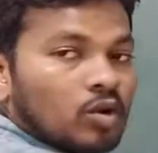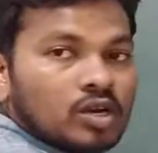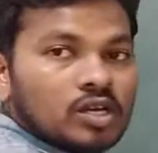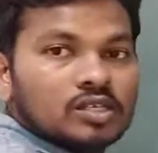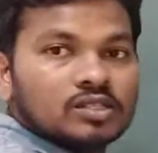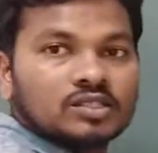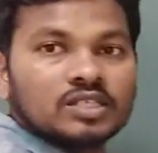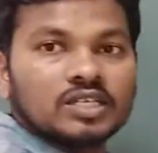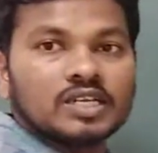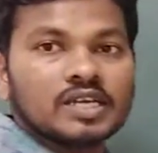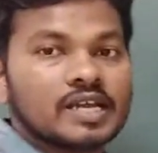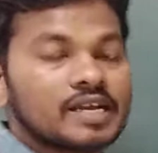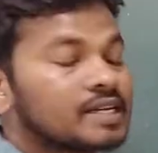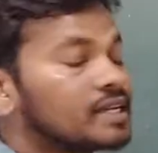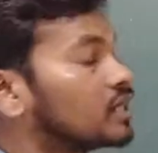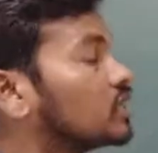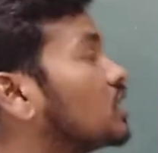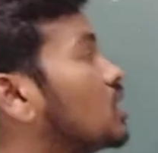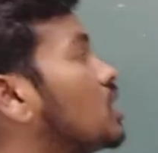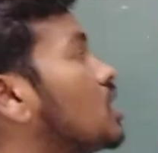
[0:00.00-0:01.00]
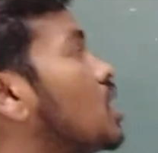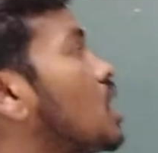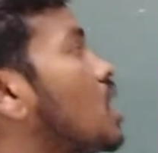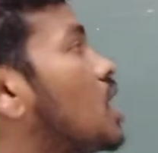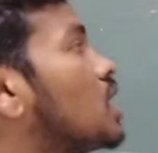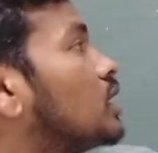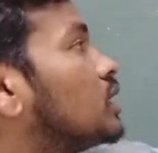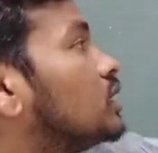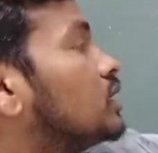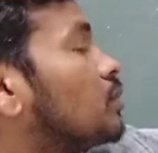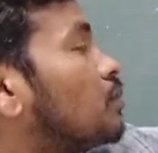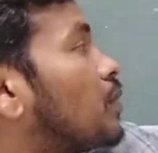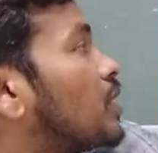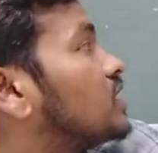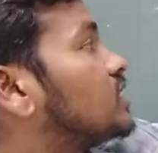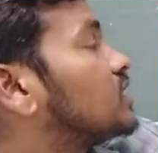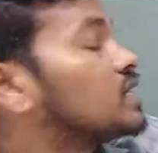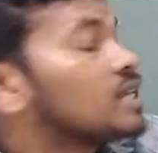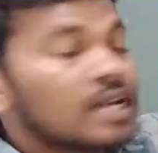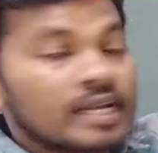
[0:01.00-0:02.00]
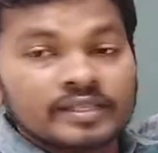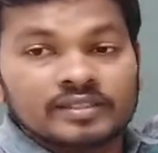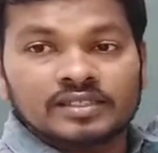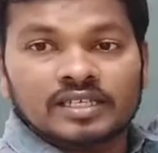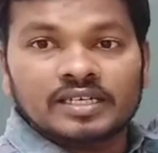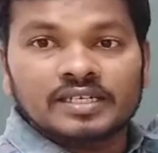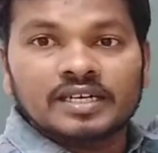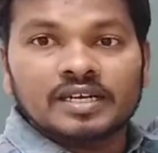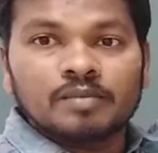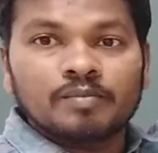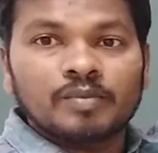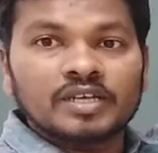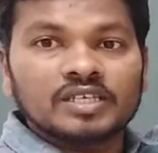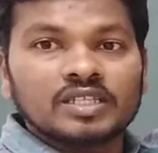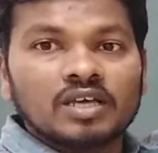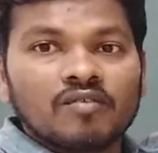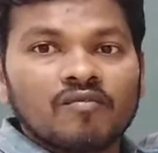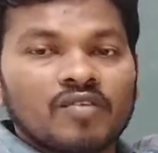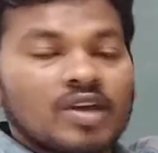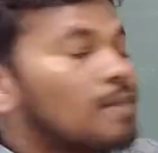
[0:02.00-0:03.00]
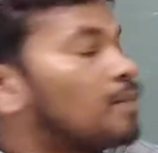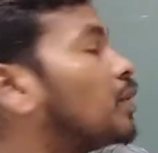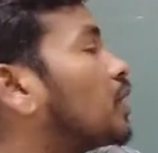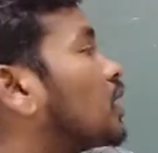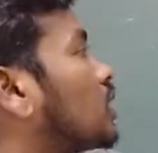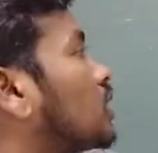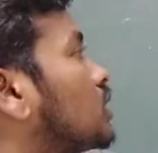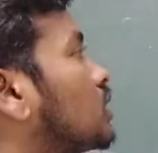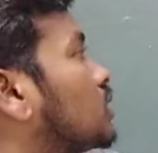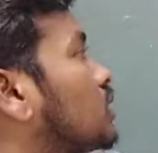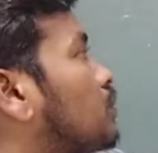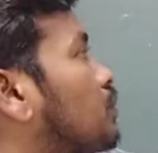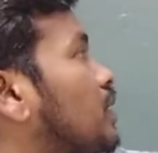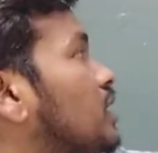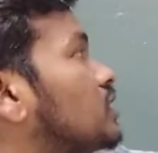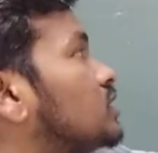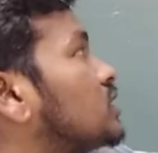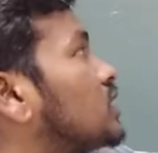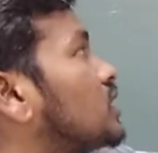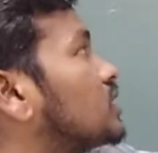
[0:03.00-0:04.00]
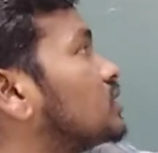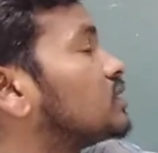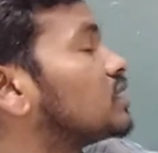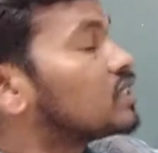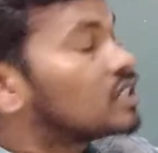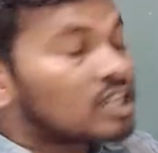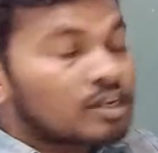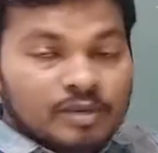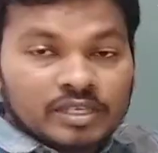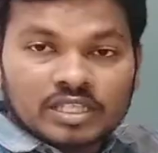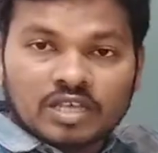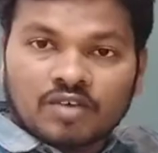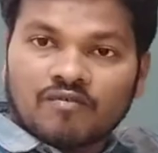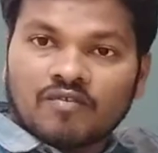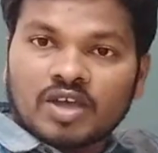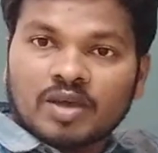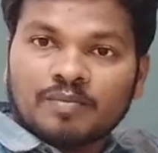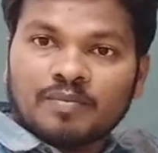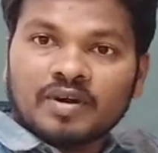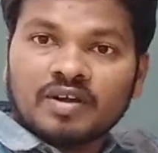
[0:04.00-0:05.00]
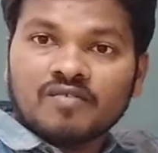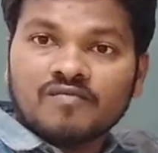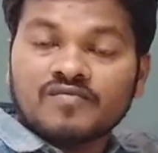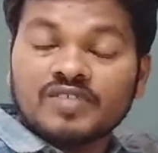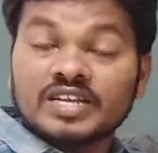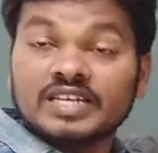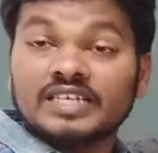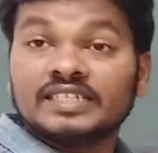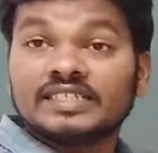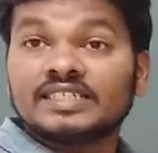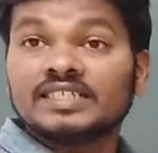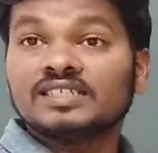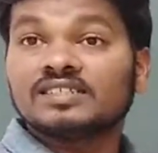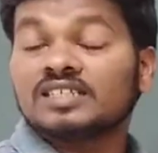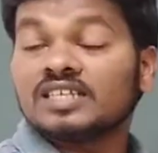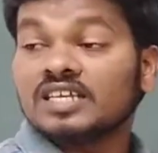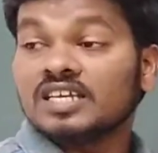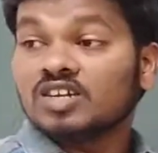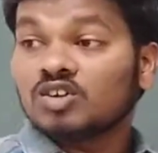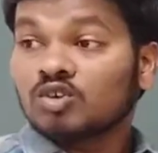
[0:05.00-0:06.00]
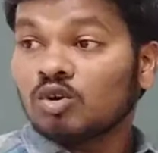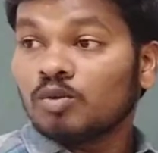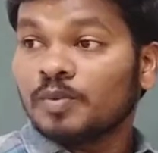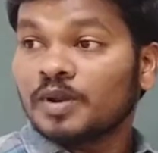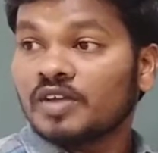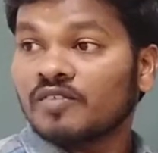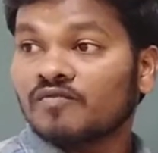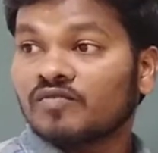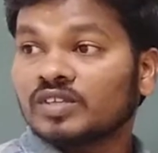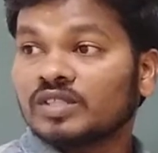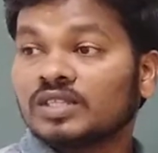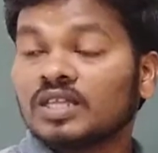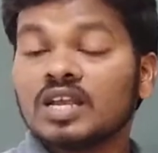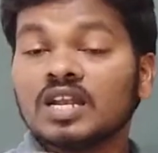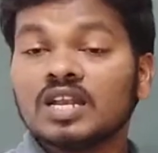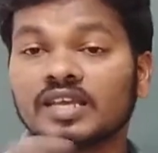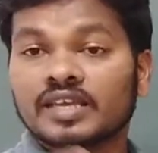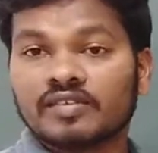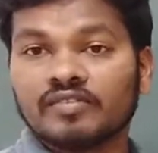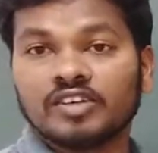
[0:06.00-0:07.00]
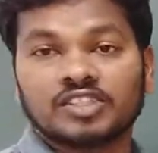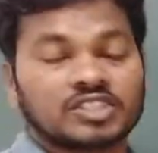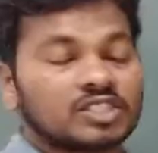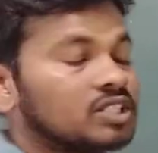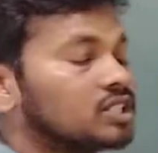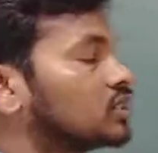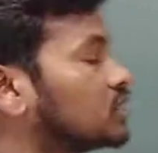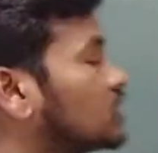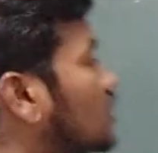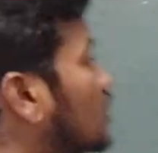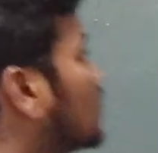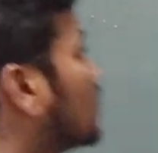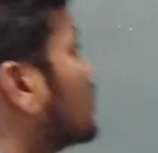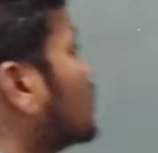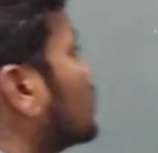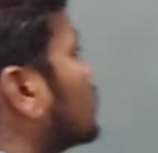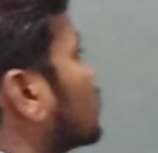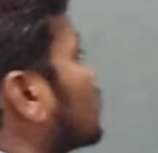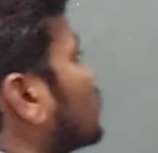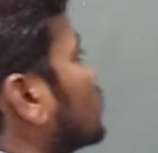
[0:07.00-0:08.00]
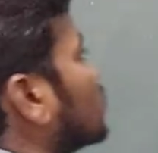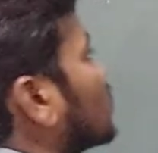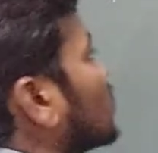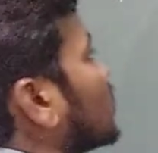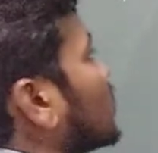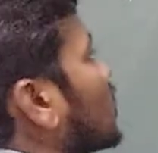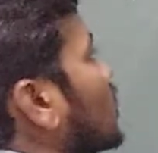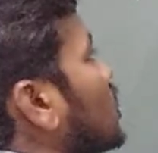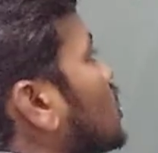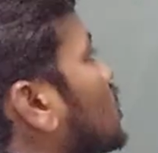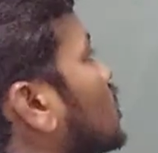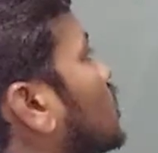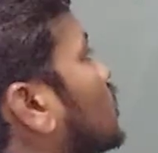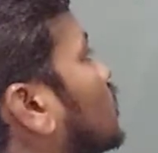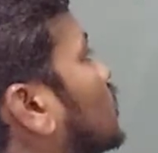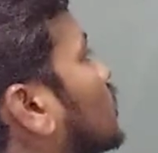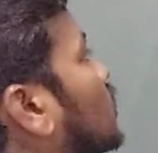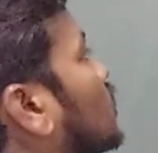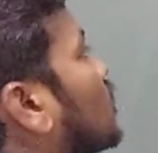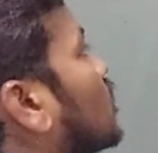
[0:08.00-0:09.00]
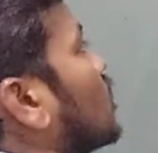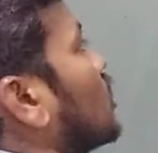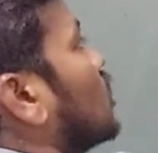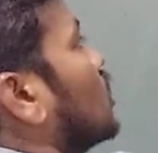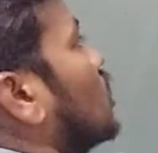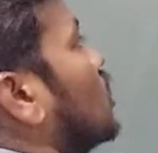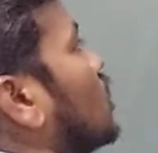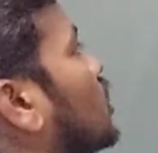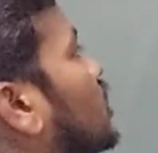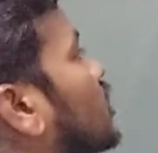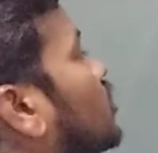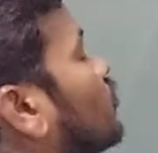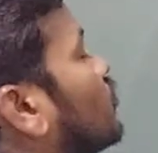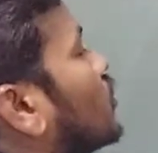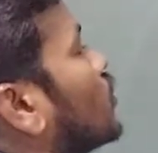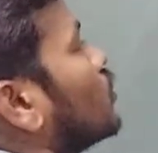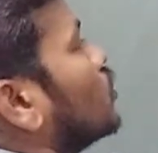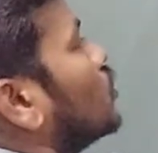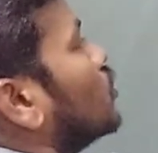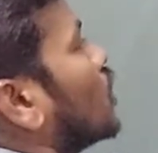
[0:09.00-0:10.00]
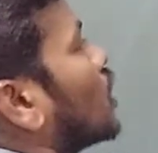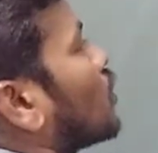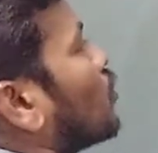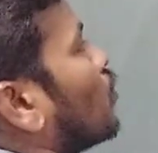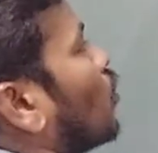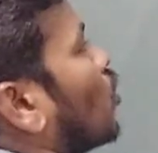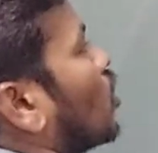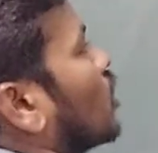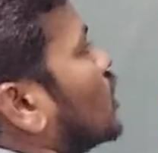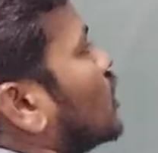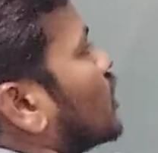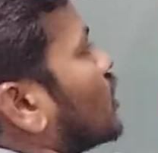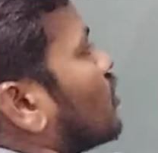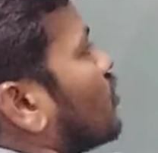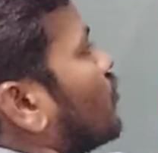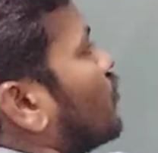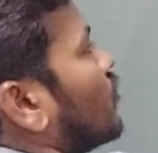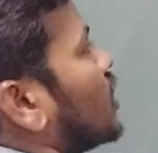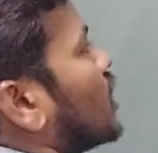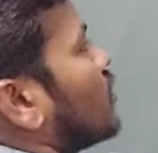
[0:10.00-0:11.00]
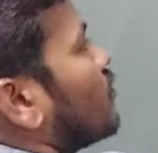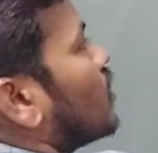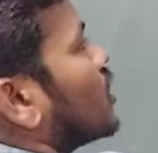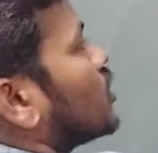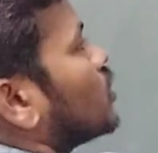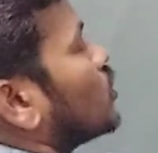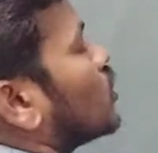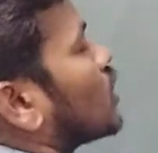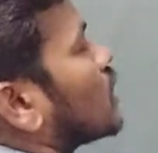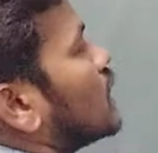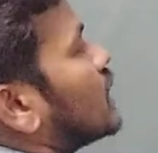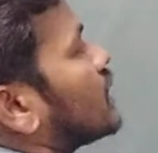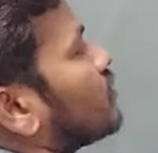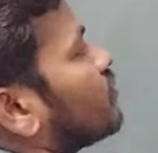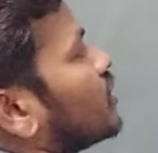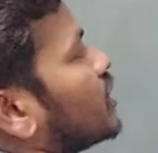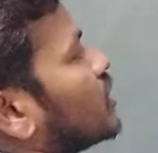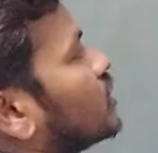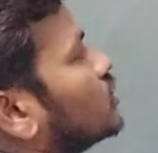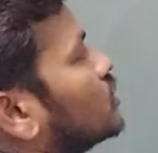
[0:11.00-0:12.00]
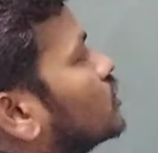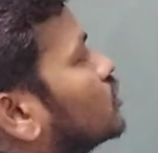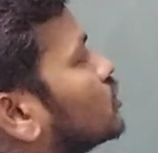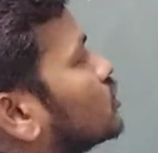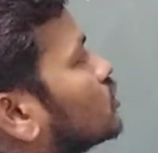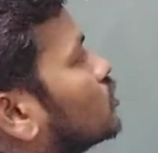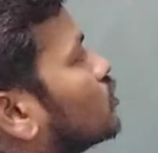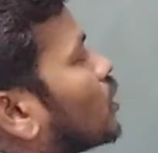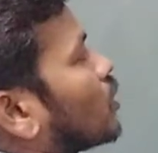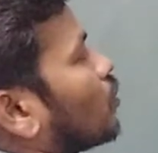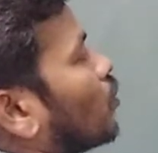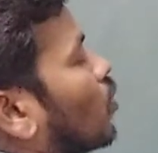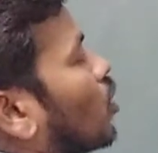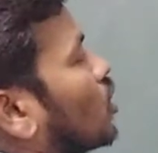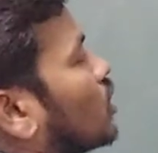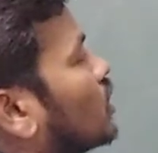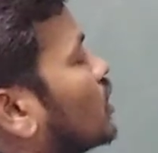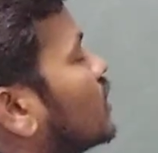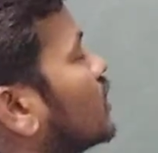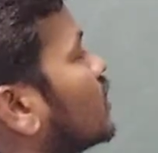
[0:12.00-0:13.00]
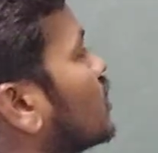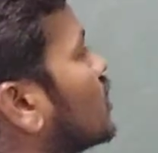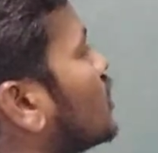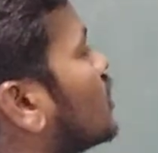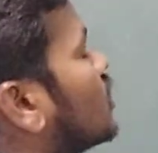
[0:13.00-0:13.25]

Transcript: only is indicating the pressure exerted by the vapor, the pressure exerted by the vapor when it is equilibrium with the liquid state. So generally liquid you are boiling, whenever your liquid is you are boiling,